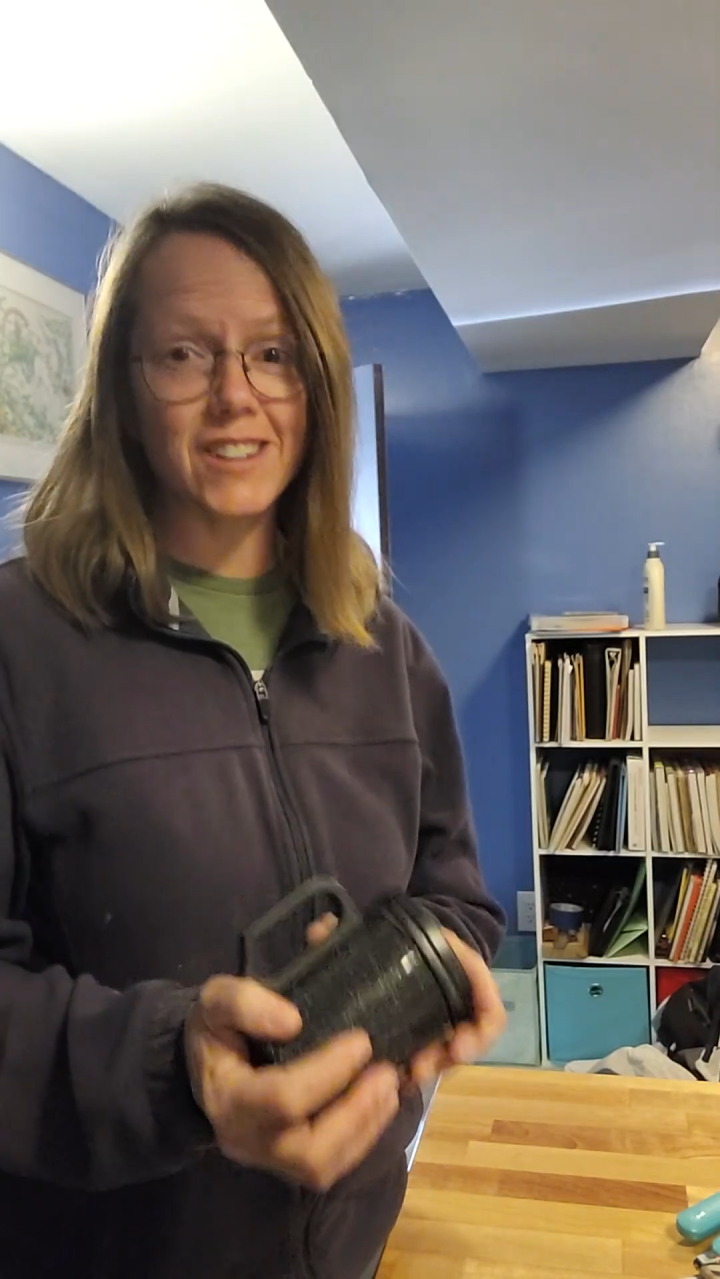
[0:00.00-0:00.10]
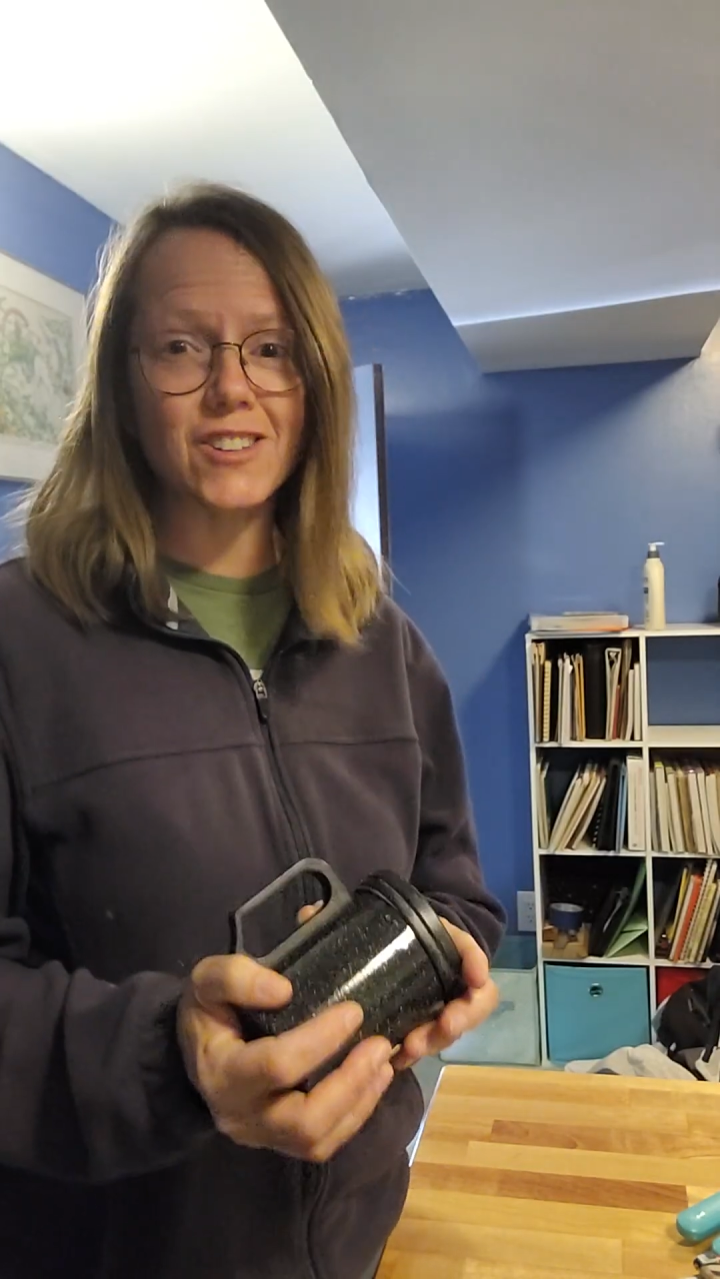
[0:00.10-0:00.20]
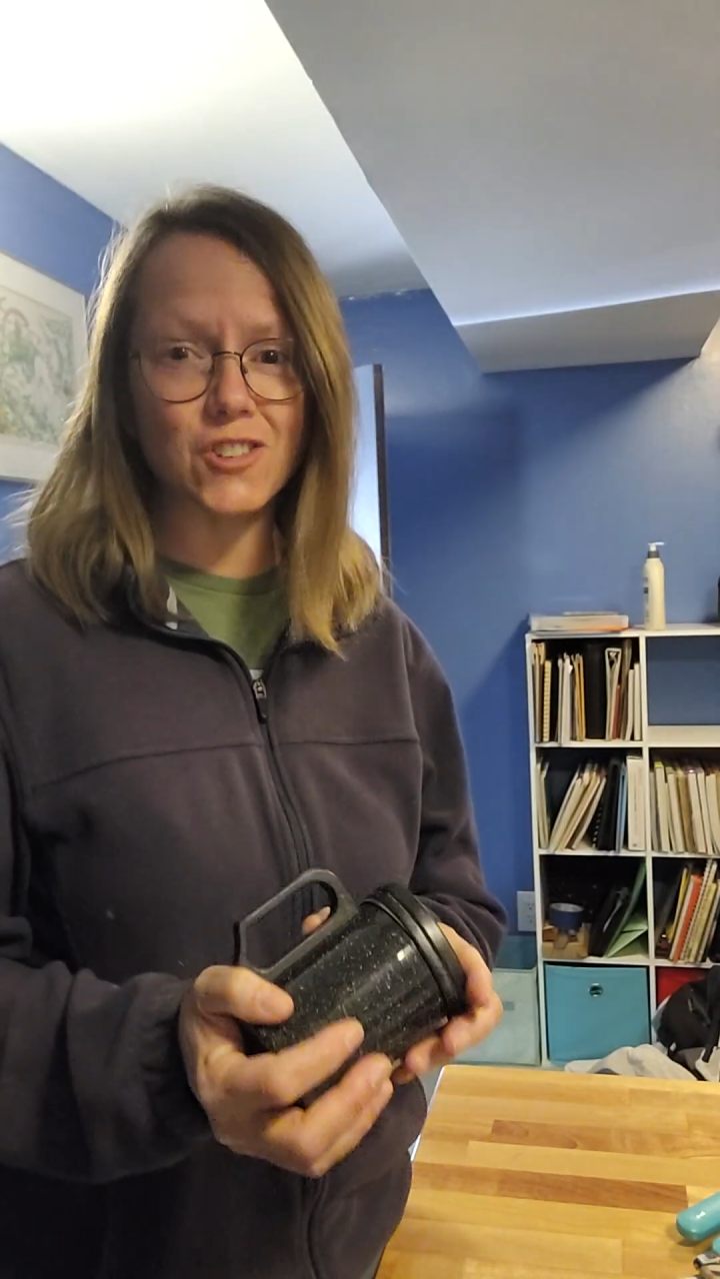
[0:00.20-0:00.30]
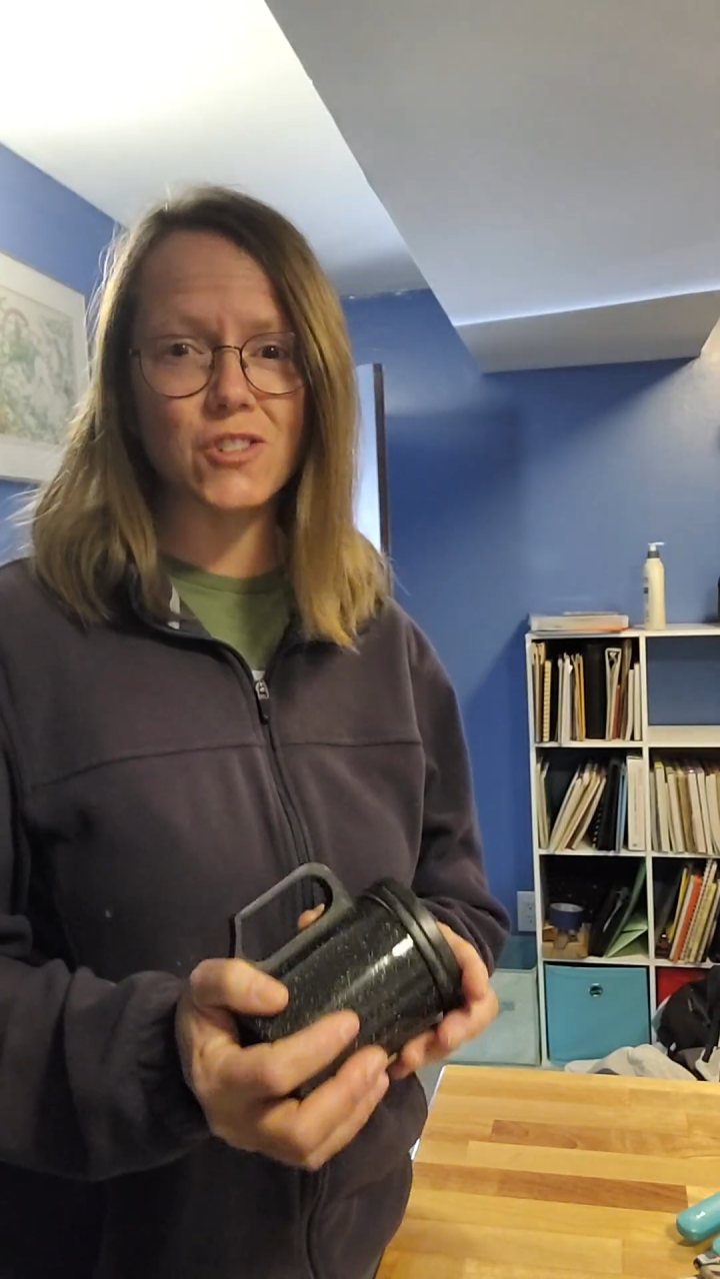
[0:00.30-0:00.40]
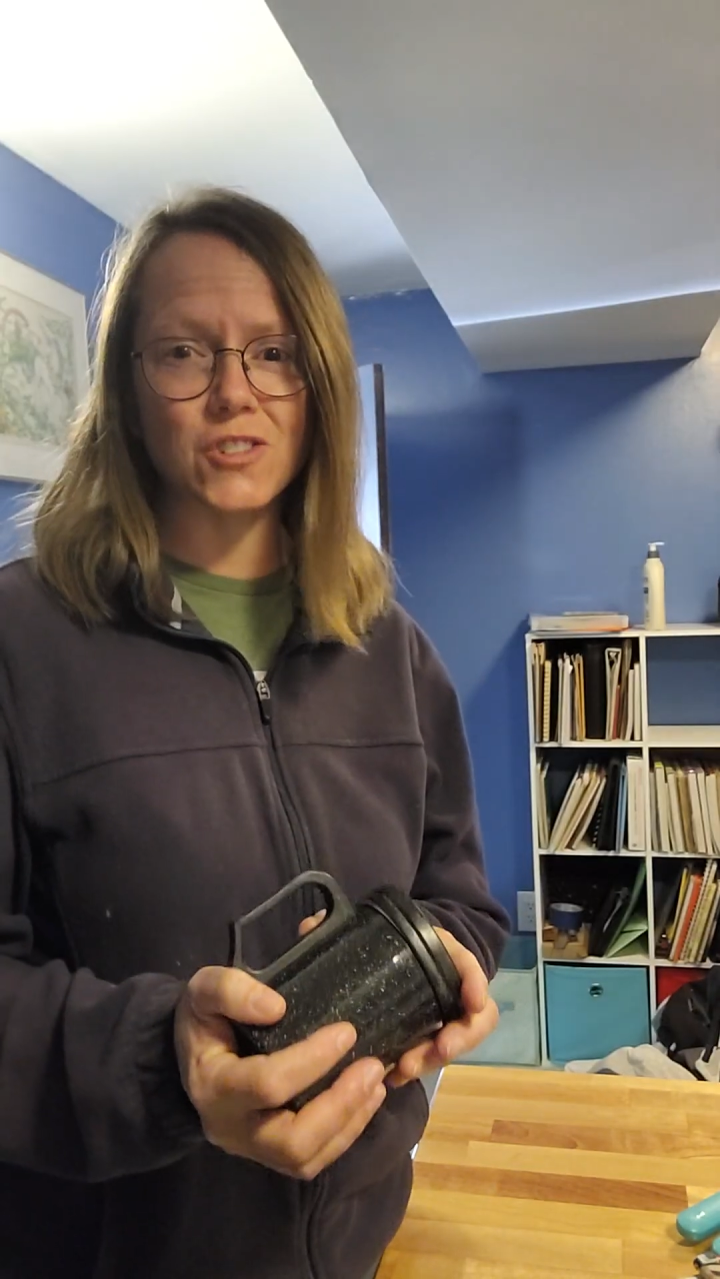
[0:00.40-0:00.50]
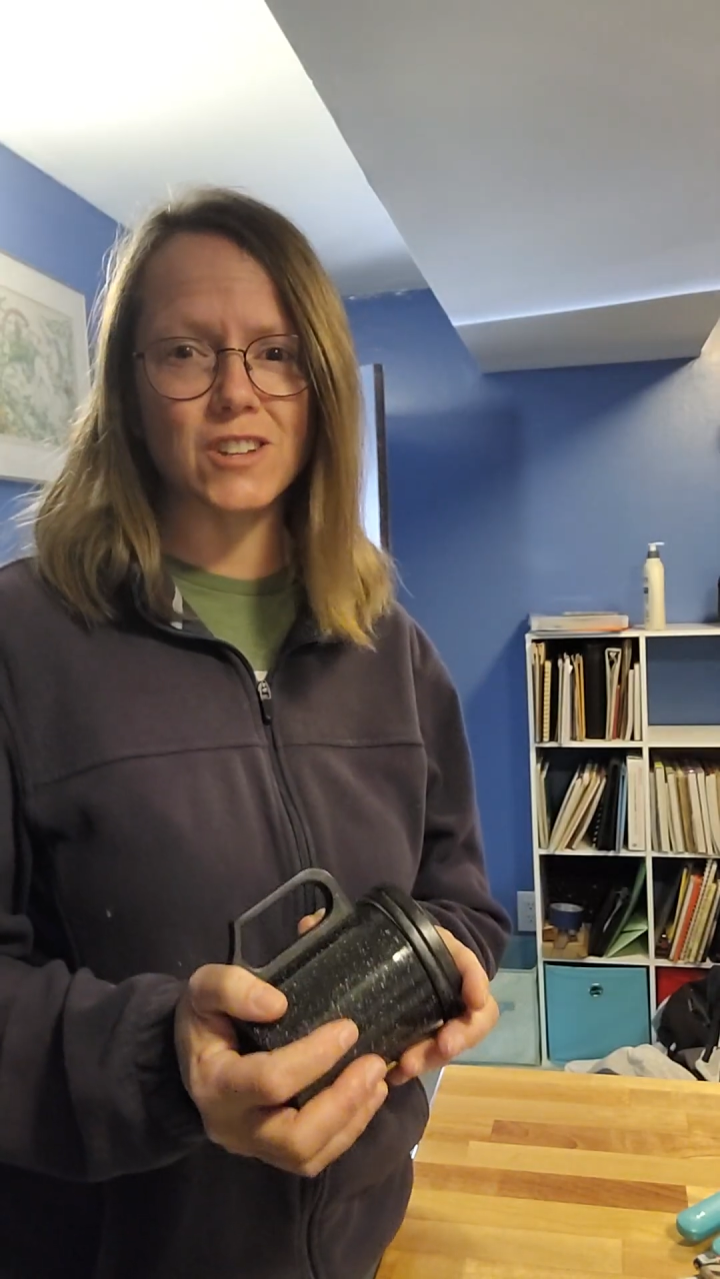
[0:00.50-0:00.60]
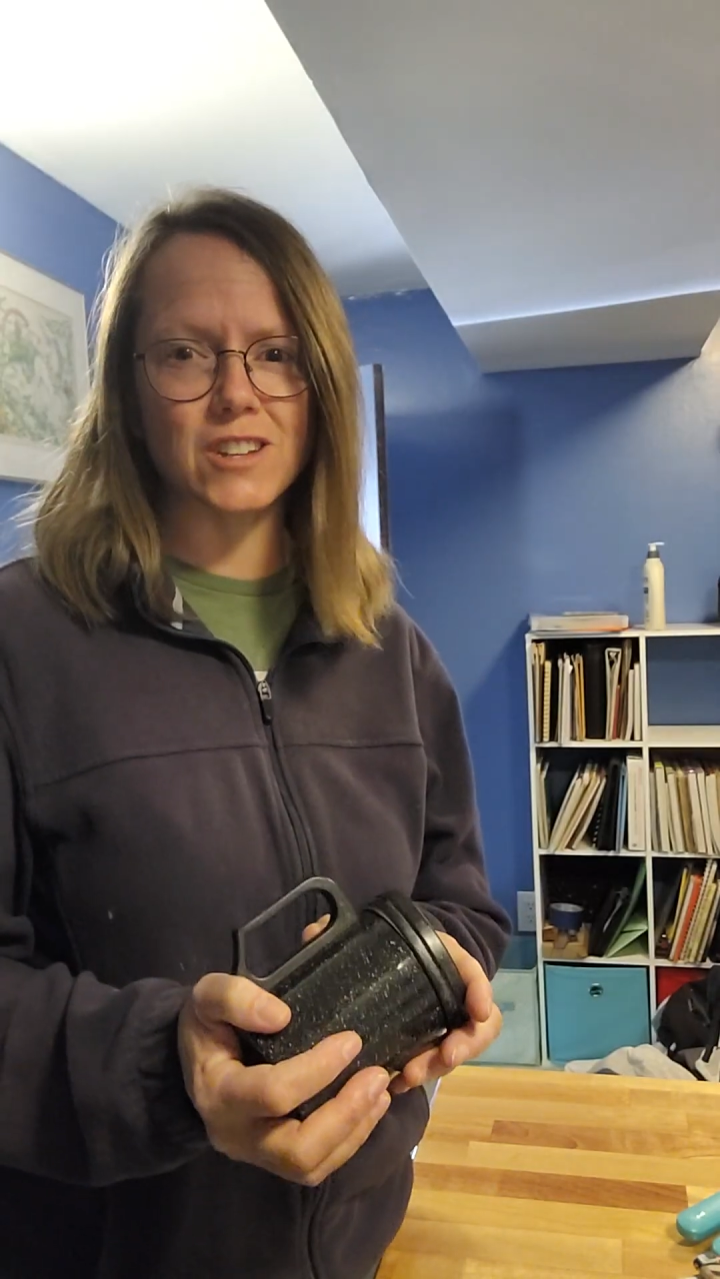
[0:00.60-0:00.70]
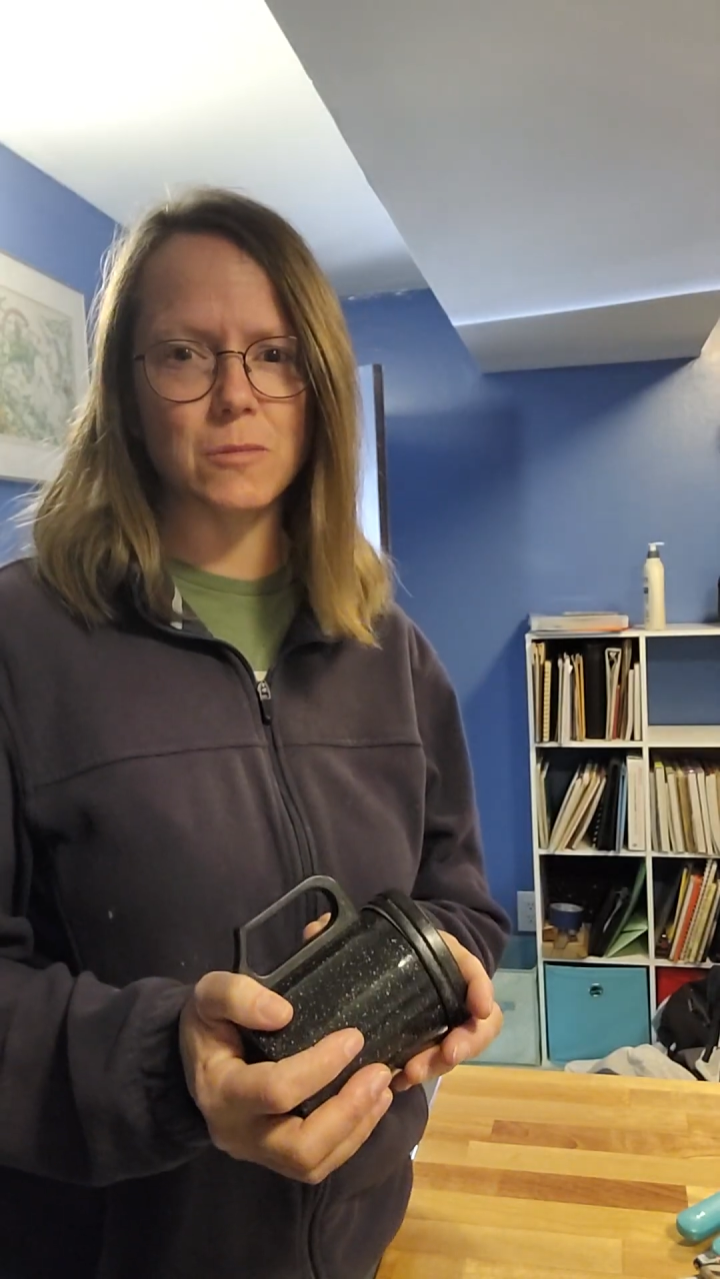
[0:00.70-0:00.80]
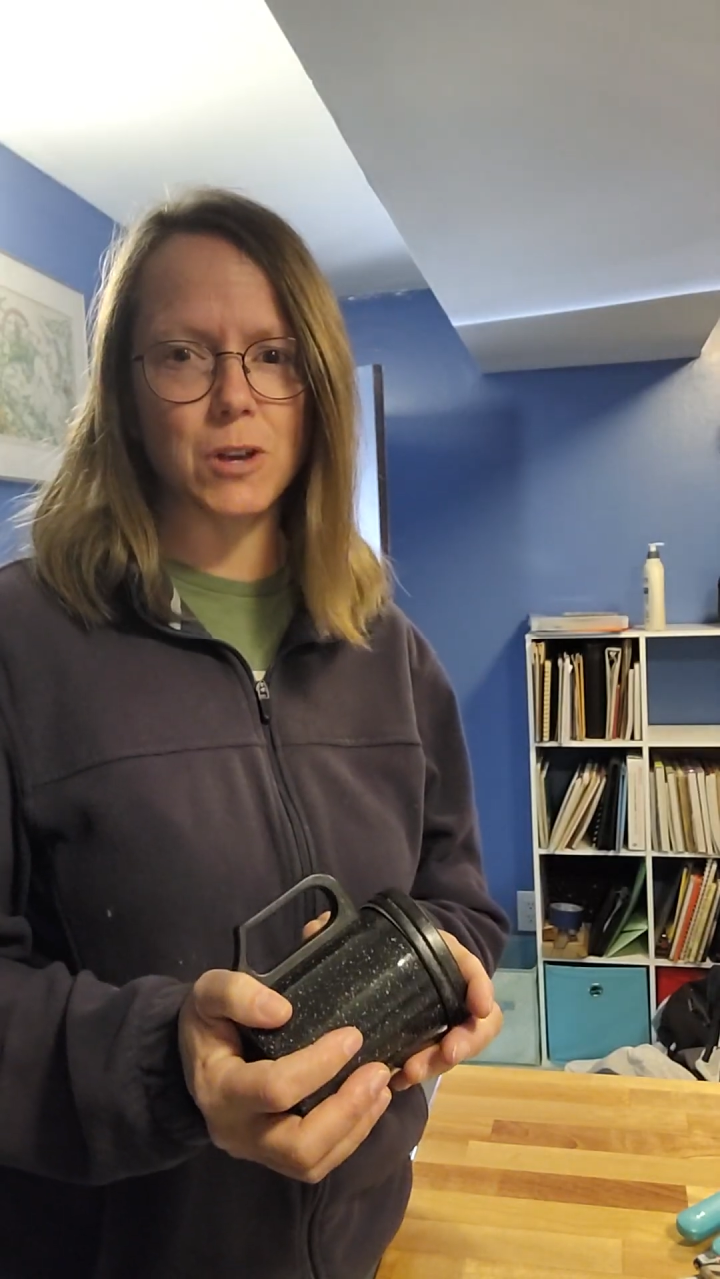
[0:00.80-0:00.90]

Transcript: Because you still need to